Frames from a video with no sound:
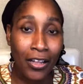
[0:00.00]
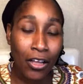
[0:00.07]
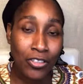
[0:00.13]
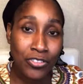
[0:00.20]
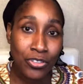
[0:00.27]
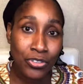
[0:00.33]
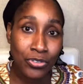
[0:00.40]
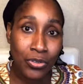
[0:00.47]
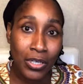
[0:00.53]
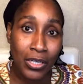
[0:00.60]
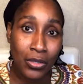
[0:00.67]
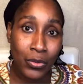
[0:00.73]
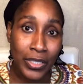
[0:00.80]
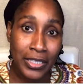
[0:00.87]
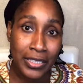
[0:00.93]
also do
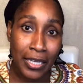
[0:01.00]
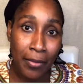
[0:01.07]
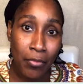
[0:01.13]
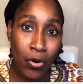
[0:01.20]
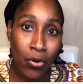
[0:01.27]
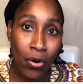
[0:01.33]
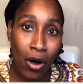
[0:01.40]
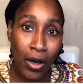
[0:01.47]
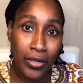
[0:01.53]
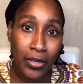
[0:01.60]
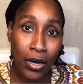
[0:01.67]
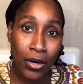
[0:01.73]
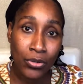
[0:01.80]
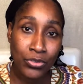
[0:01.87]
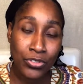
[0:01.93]
a quick demo
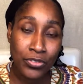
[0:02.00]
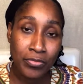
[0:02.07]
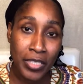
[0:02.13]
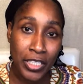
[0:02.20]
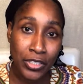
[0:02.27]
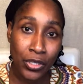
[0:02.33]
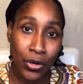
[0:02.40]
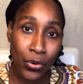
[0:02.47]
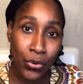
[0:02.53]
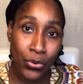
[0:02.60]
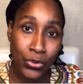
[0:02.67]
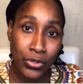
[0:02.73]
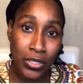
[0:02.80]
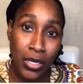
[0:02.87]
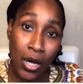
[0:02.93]
on how to make your
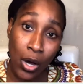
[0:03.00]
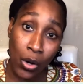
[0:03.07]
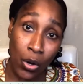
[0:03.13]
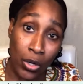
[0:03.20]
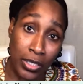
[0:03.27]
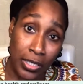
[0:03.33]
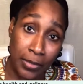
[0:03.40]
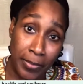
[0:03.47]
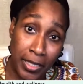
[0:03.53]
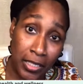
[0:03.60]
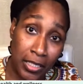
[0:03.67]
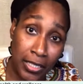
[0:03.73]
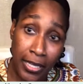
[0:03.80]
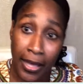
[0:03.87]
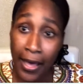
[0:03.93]
own coconut
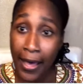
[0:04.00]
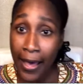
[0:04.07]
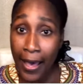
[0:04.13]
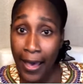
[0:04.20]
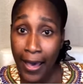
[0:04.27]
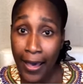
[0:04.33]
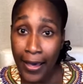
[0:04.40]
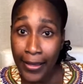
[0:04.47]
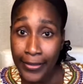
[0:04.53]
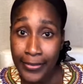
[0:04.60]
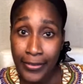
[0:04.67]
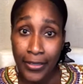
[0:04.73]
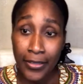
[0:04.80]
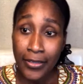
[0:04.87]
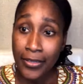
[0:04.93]
milk
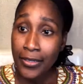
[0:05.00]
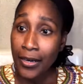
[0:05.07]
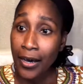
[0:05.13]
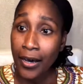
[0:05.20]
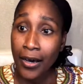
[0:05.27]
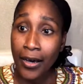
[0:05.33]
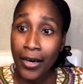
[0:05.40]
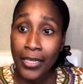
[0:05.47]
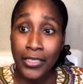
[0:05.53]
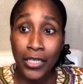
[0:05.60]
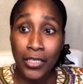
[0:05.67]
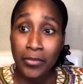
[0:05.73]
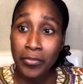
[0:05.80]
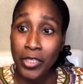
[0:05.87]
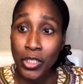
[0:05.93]
and a
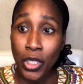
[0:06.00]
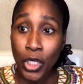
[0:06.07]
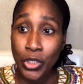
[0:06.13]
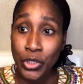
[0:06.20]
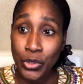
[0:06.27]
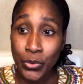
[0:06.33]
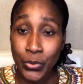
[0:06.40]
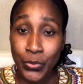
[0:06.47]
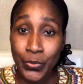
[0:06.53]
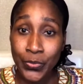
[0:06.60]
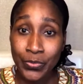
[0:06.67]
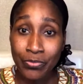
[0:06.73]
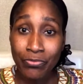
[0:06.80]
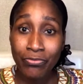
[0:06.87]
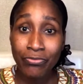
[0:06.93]
nut milk or two.
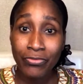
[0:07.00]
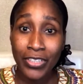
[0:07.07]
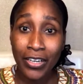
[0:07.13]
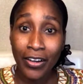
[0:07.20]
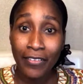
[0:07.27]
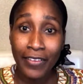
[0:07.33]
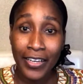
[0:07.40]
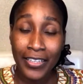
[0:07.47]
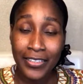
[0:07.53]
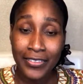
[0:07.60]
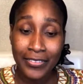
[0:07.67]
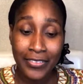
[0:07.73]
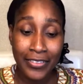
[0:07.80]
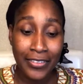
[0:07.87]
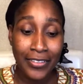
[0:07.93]
All right,
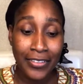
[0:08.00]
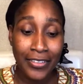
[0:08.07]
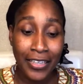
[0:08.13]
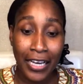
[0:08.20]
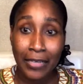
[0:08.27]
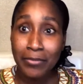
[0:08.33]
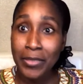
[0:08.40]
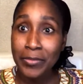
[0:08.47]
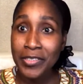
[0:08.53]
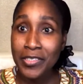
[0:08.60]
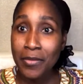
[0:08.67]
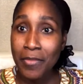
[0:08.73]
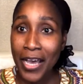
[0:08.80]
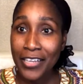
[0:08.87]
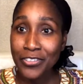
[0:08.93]
and maybe
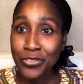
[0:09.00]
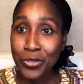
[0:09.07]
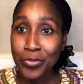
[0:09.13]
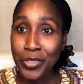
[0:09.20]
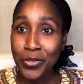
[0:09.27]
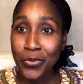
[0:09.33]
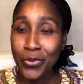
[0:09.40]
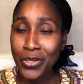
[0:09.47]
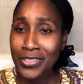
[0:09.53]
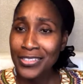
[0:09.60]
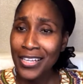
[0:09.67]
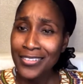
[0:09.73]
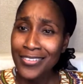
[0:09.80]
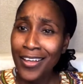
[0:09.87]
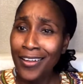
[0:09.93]
some ice cream in the works.
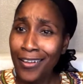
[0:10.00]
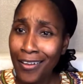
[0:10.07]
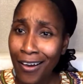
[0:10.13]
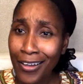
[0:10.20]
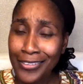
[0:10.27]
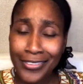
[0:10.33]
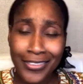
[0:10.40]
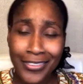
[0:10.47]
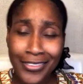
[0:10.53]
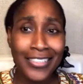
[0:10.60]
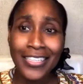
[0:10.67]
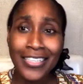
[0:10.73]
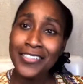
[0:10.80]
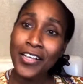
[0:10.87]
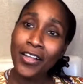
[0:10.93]
That's a lot.
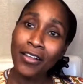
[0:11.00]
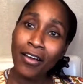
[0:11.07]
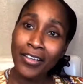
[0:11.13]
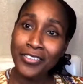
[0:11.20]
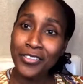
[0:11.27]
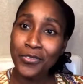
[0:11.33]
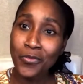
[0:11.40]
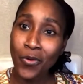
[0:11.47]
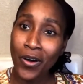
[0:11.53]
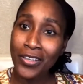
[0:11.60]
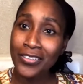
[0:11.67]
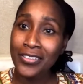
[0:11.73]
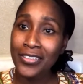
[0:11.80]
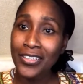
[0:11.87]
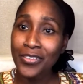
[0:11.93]
That's a lot in
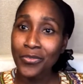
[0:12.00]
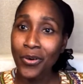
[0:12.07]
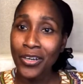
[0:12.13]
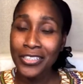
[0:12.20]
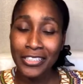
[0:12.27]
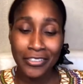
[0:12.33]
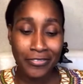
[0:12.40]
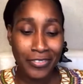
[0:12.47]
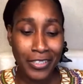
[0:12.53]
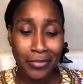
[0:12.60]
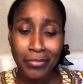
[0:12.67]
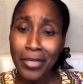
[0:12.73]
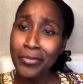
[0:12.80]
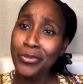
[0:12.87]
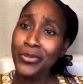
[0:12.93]
one
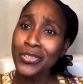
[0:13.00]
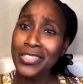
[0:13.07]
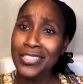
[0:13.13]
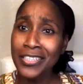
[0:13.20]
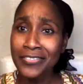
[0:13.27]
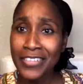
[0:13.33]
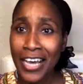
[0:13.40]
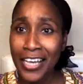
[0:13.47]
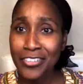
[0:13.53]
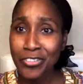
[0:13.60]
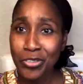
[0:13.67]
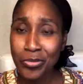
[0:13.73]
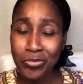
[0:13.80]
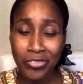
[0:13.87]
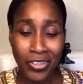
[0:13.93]
evening. Maybe we'll save the ice
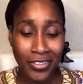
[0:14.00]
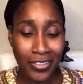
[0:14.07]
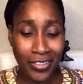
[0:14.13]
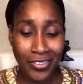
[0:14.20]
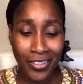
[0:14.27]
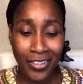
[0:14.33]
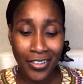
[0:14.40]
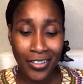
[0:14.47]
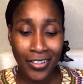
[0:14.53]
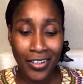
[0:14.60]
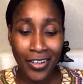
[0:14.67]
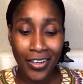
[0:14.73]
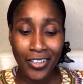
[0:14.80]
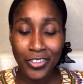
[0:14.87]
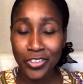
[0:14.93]
cream for another
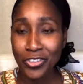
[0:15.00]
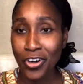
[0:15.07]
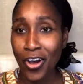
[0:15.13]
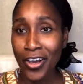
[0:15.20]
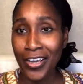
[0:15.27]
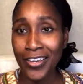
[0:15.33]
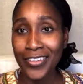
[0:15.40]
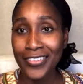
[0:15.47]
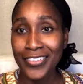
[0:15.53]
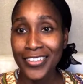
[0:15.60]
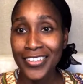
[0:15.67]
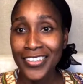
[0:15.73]
strong end.